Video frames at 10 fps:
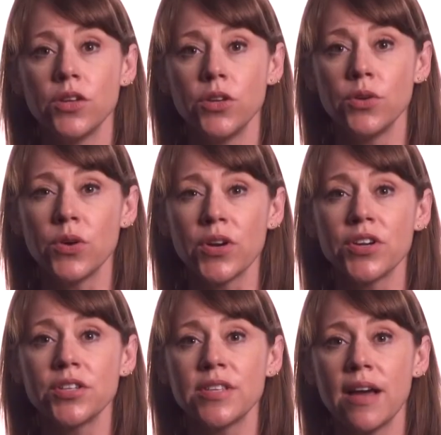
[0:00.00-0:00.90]
New
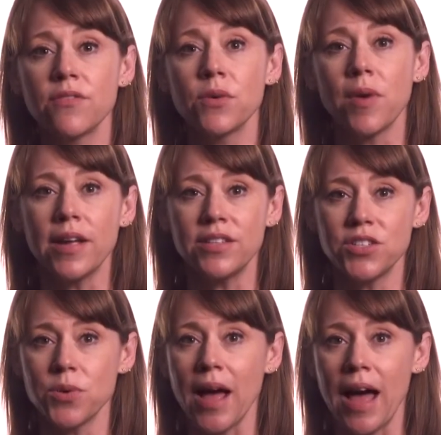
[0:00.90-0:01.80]
Yorkers have the right
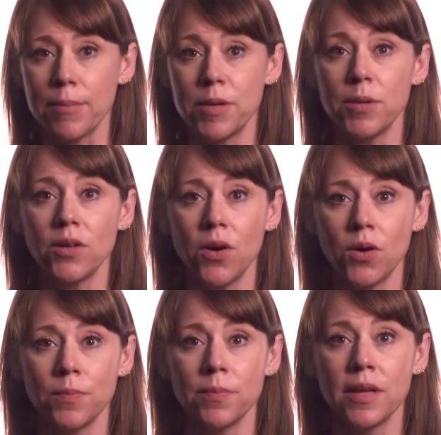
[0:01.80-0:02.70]
to a habitable
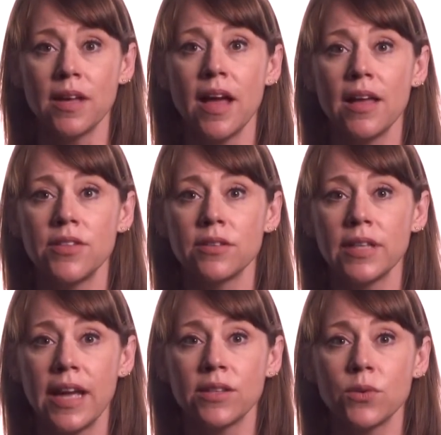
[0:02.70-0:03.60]
home, and their
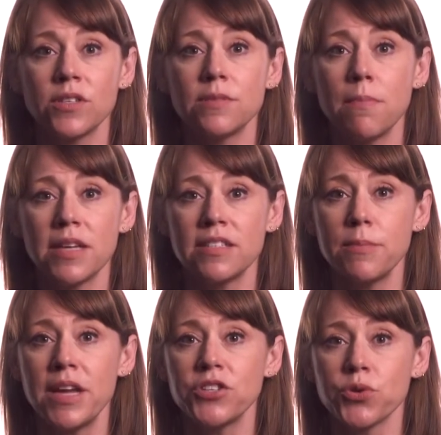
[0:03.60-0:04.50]
landlords must
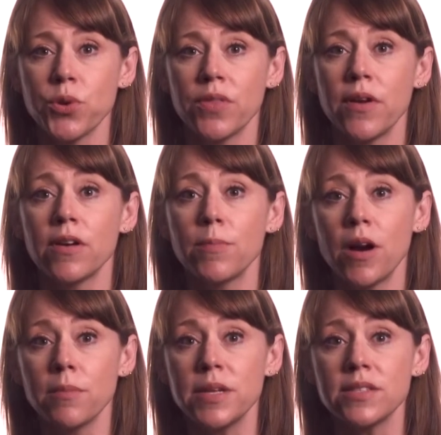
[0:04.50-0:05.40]
make sure their
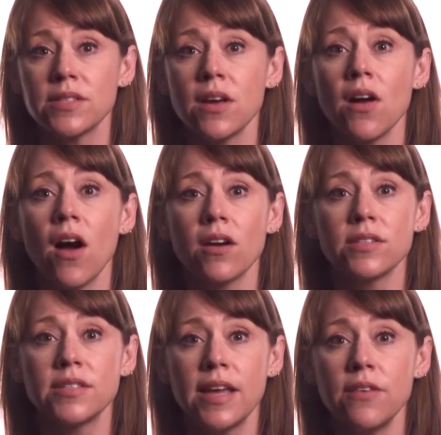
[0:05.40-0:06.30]
apartments are
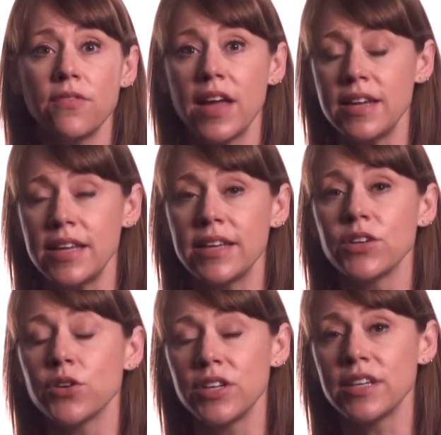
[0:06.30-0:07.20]
safe and in
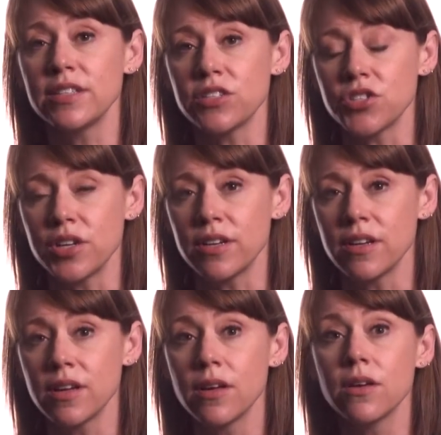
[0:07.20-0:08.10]
good condition.
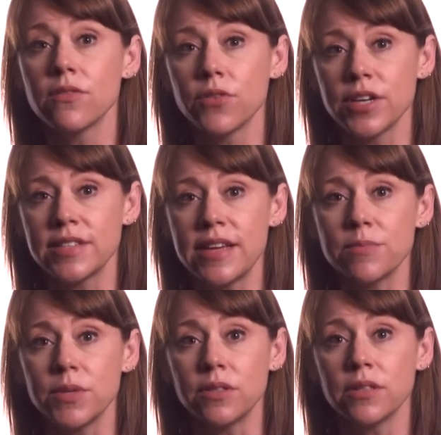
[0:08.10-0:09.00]
For
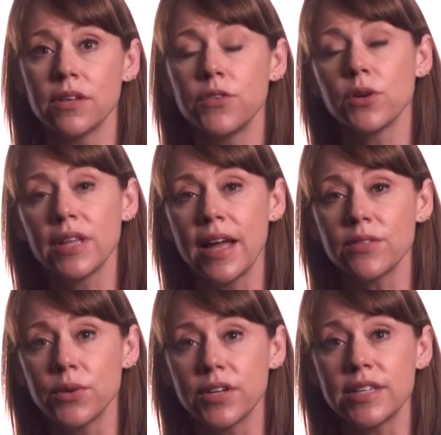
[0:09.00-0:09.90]
example, if your
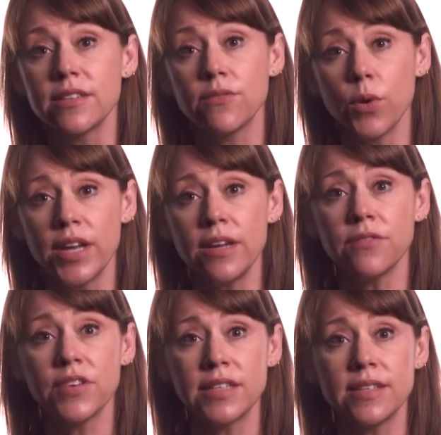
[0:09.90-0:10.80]
landlord is avoiding
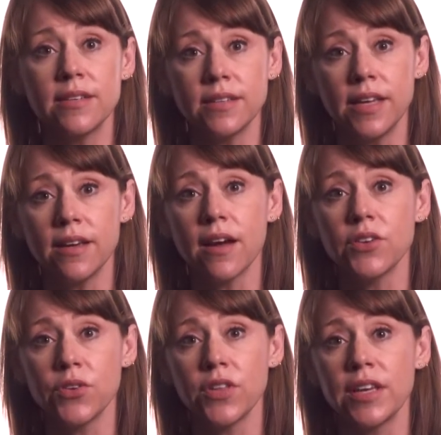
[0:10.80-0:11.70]
fixing a leak
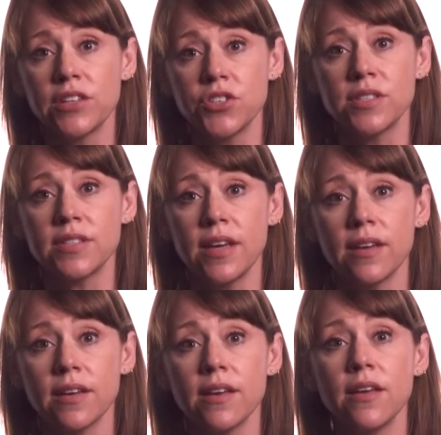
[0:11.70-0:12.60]
under the kitchen
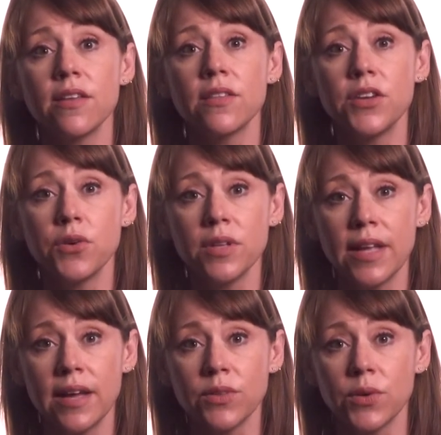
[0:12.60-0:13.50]
sink, then your
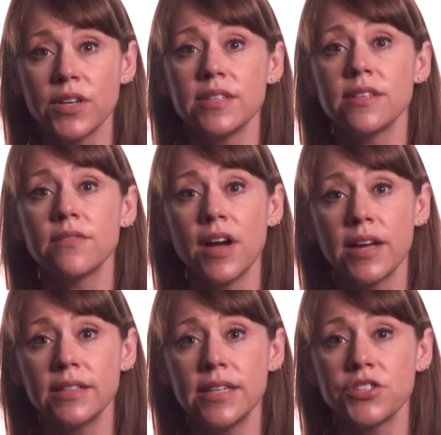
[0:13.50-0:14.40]
landlord is in
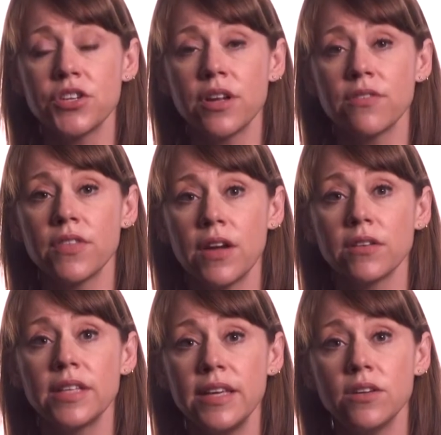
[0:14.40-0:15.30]
violation of their
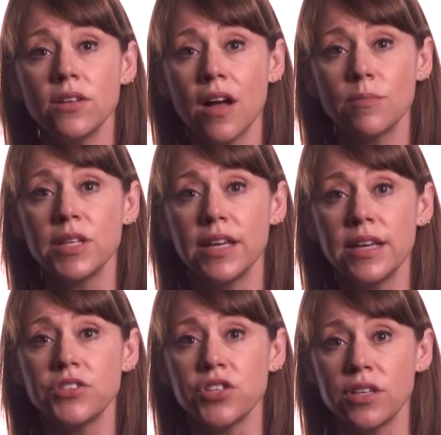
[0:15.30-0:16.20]
legal
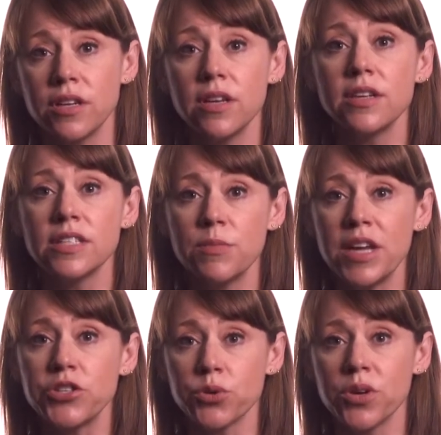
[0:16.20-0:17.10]
obligation to
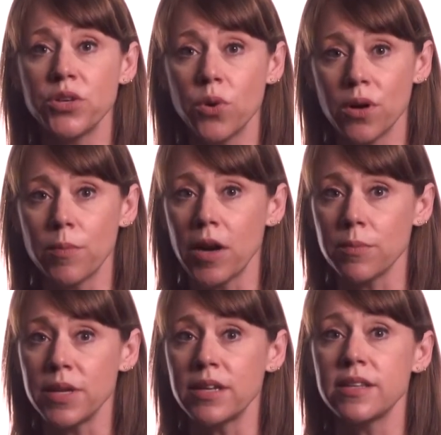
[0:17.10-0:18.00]
make sure your
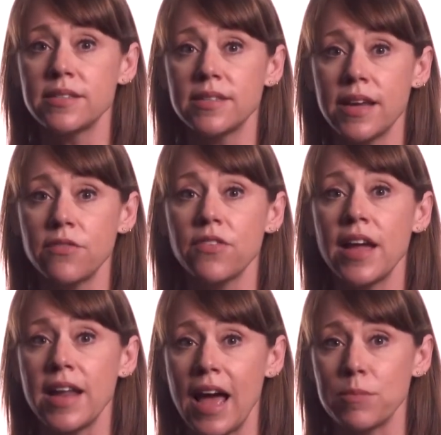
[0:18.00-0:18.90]
apartment is safe
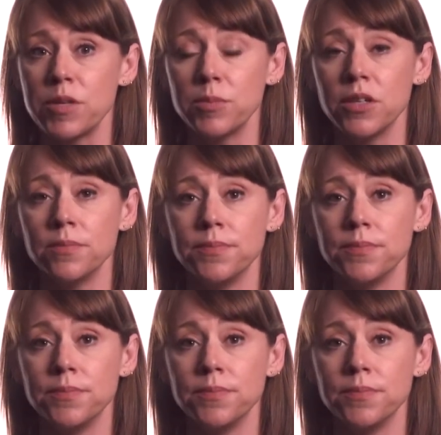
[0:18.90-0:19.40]
and habitable.